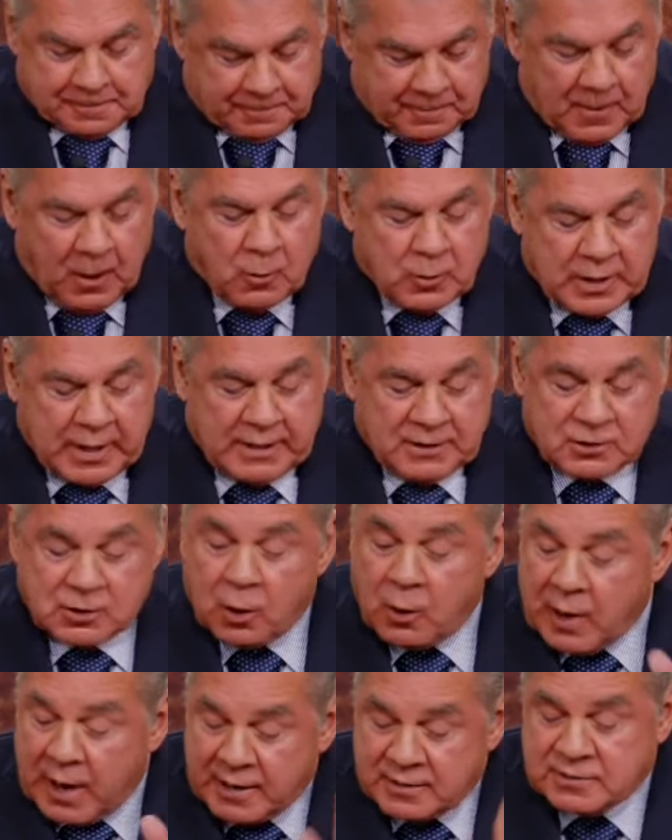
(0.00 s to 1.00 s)
Okay,
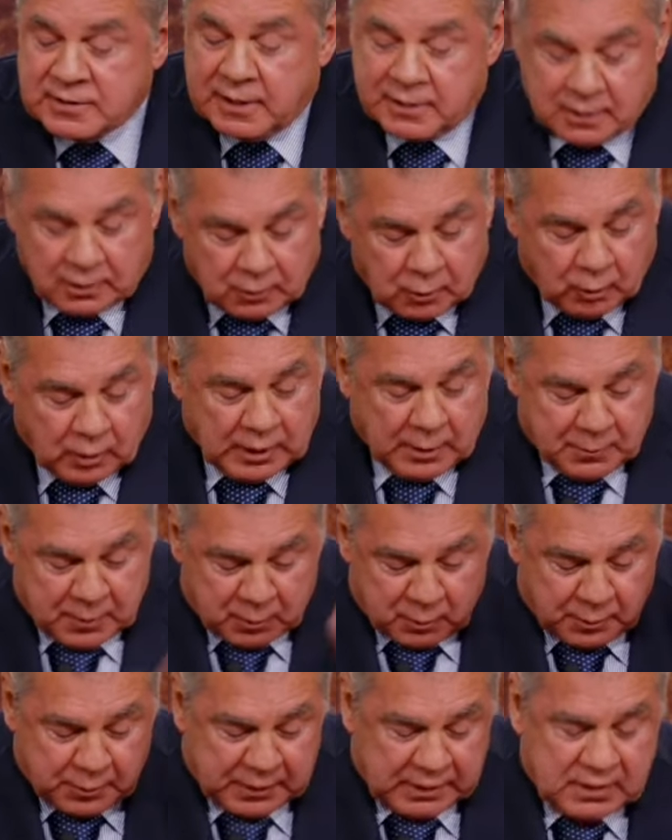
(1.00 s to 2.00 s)
so I said to the Lord, let me
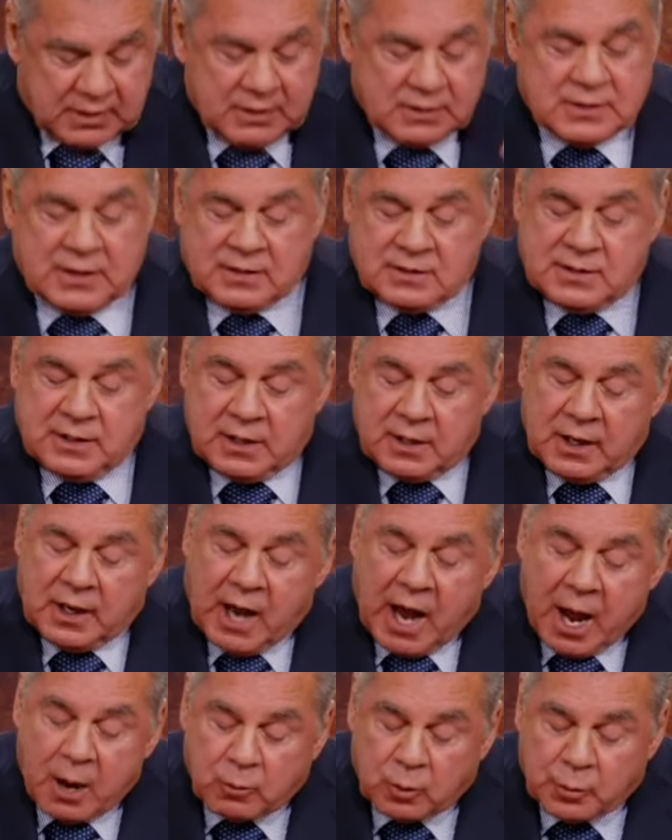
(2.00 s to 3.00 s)
repeat this. I said,
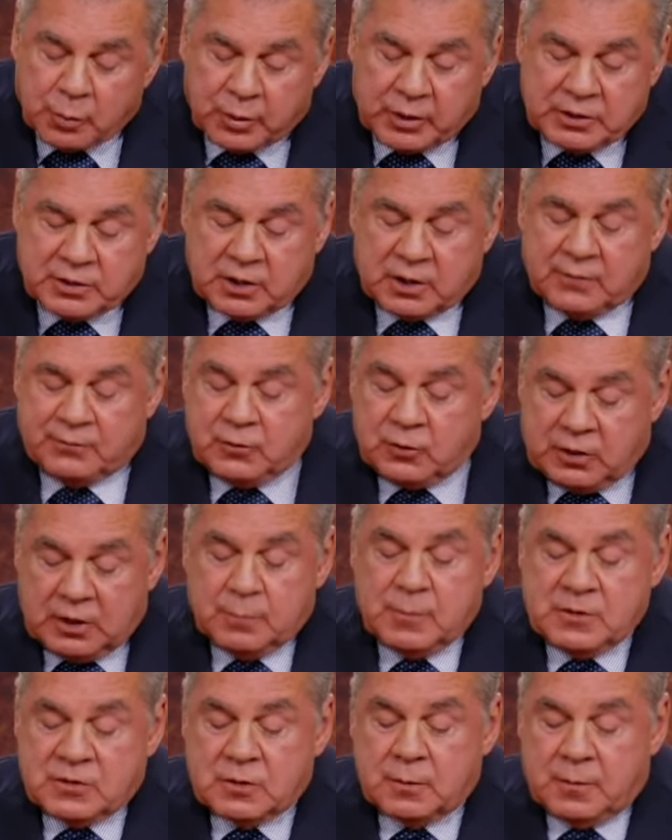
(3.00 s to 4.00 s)
I will preach it if you give
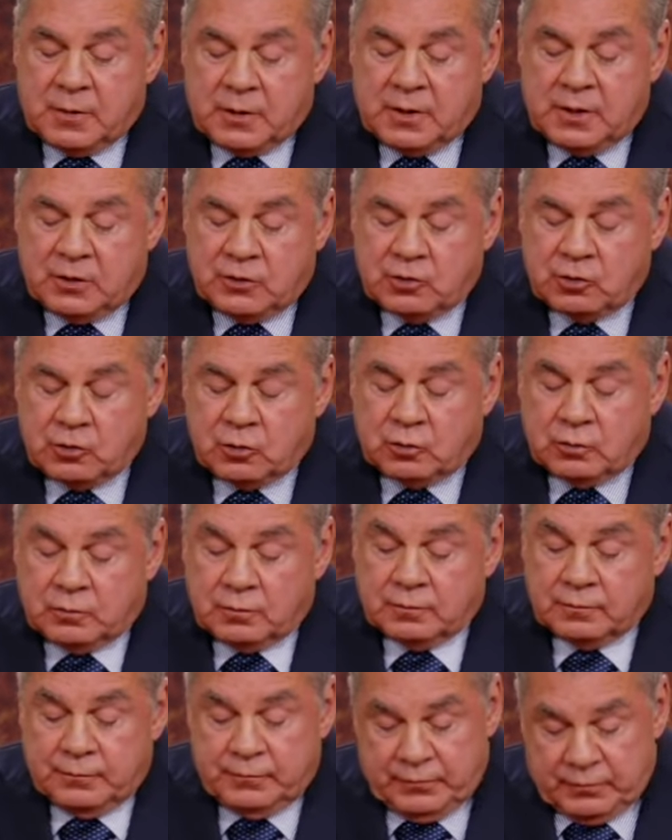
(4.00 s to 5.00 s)
me some additional
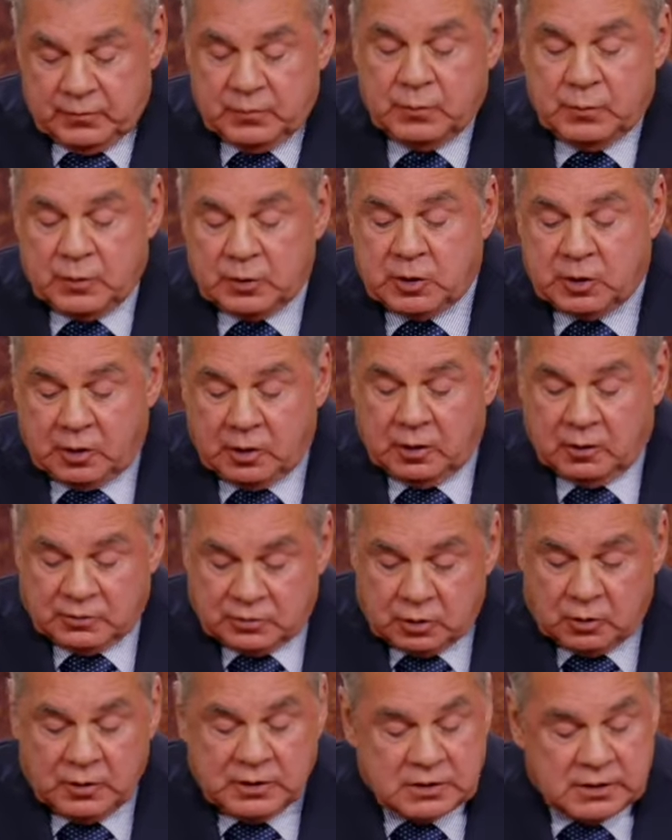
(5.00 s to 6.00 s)
material.
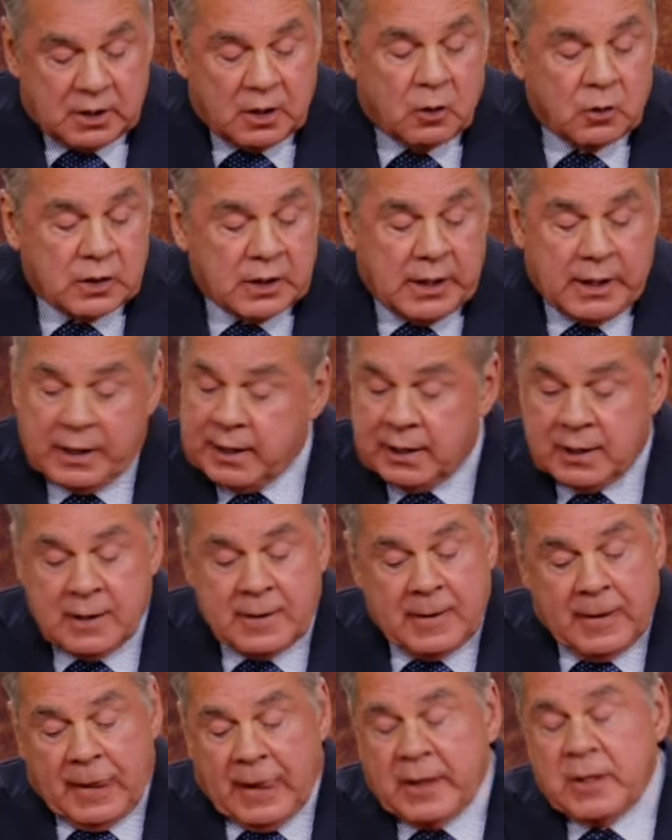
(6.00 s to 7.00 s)
So he said, okay. And,
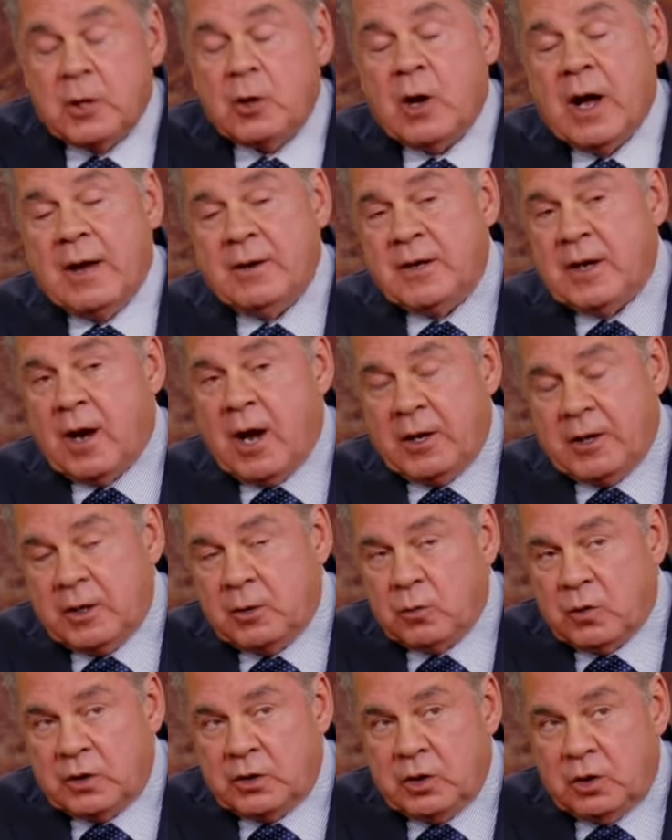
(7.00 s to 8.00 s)
you know, I, I
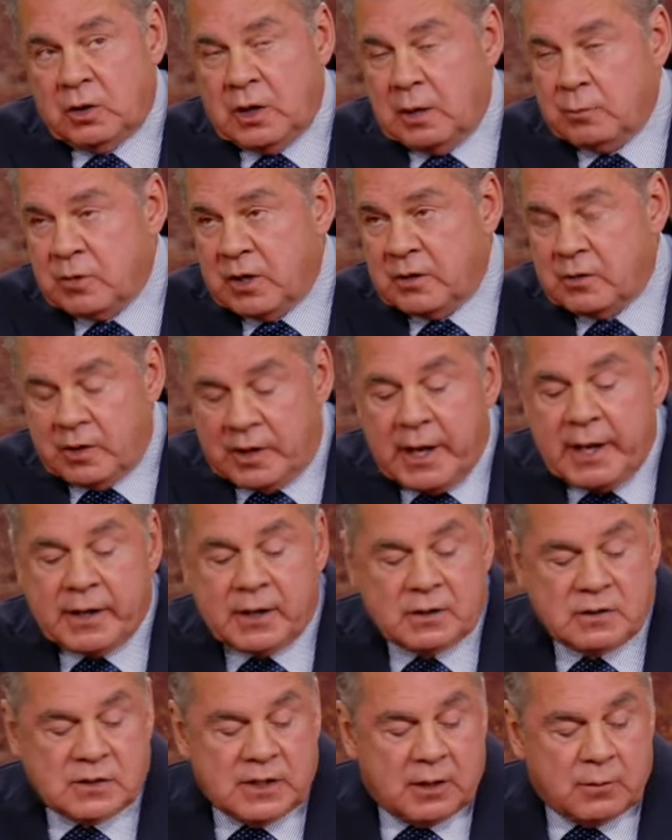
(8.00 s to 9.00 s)
didn't want to do like Brother
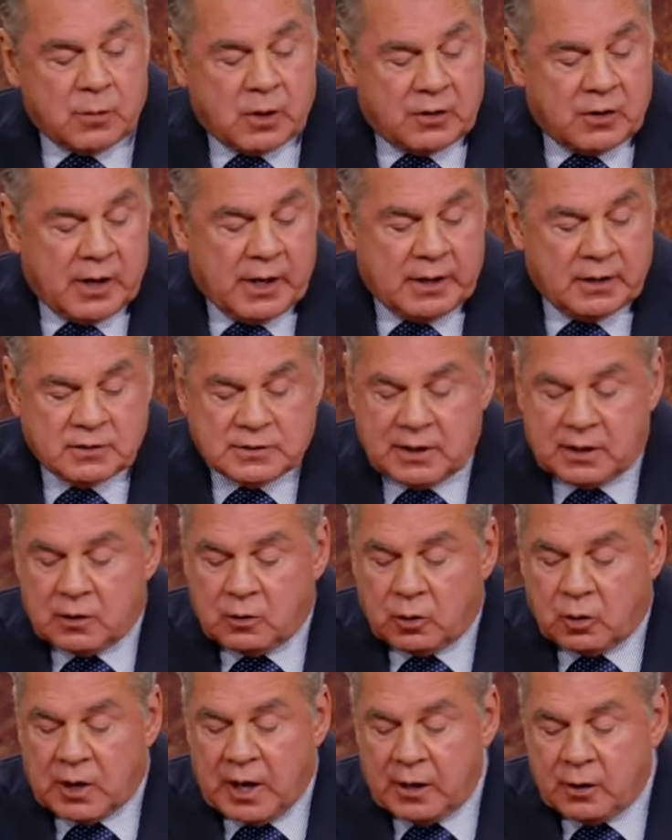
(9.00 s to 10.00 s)
Hagin said. Brother Hagin said,
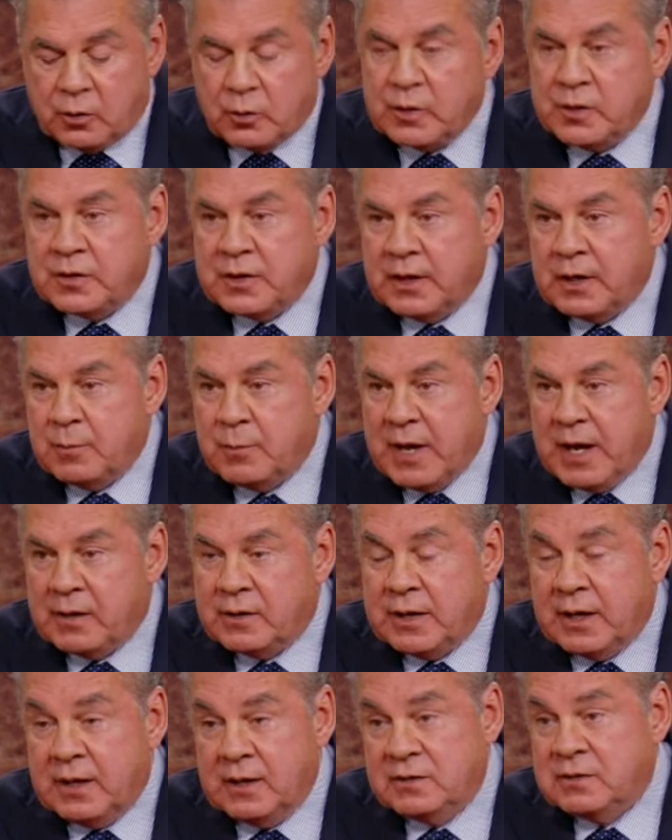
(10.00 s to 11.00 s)
Lord, I don't know anything
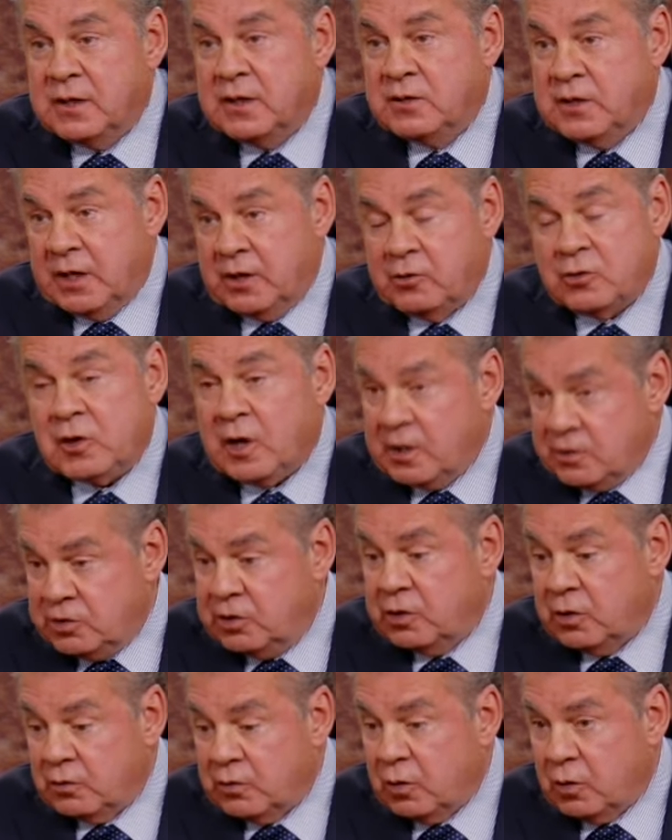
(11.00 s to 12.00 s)
about that. He said, yeah, there's lots
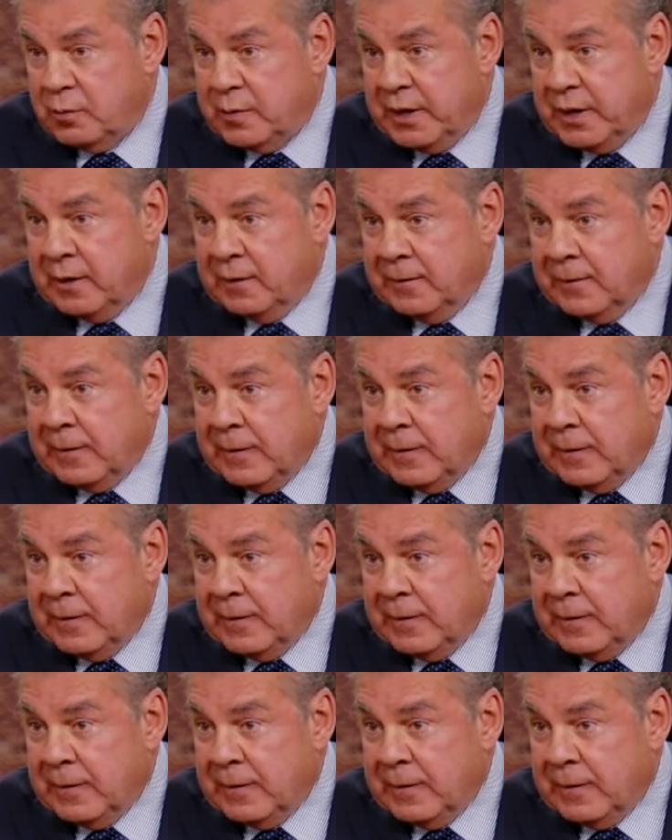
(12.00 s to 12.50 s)
you don't know about.